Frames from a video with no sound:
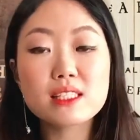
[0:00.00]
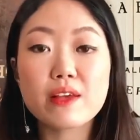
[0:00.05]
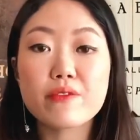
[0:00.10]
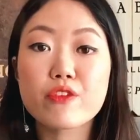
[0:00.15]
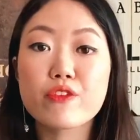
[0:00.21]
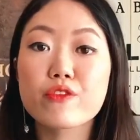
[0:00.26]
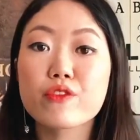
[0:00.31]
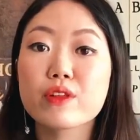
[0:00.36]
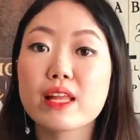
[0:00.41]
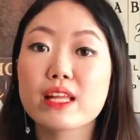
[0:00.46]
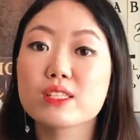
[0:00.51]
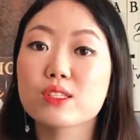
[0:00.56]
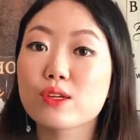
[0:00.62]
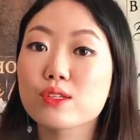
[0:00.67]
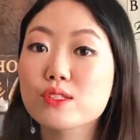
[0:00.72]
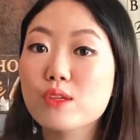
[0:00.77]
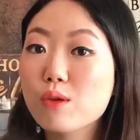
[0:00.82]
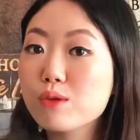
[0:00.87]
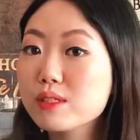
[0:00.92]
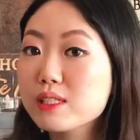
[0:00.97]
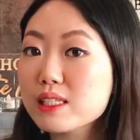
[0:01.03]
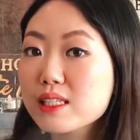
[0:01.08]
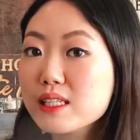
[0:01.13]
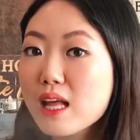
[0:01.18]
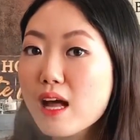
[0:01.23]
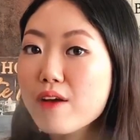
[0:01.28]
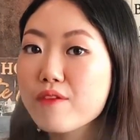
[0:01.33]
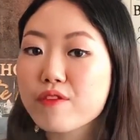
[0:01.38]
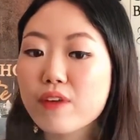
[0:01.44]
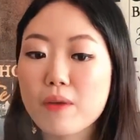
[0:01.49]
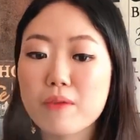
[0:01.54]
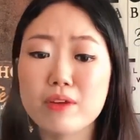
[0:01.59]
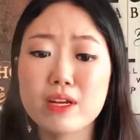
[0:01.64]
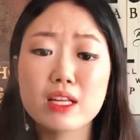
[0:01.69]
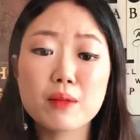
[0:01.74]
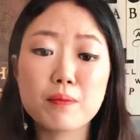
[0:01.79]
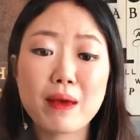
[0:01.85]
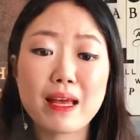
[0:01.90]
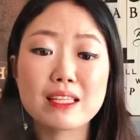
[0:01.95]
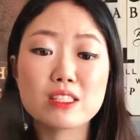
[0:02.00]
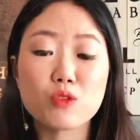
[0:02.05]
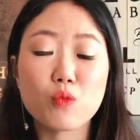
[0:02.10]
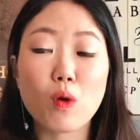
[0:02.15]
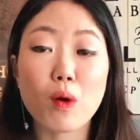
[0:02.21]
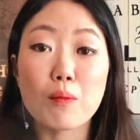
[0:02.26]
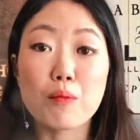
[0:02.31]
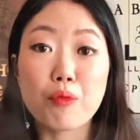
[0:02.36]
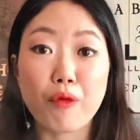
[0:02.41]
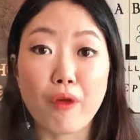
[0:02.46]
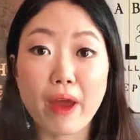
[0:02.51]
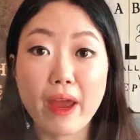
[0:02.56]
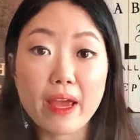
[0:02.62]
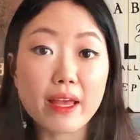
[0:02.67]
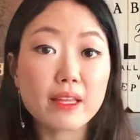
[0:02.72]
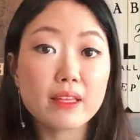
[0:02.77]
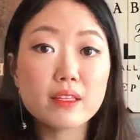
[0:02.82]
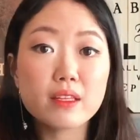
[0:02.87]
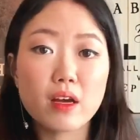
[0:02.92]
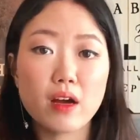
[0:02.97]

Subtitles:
If you feel that it's not salty enough, it really depends on what brand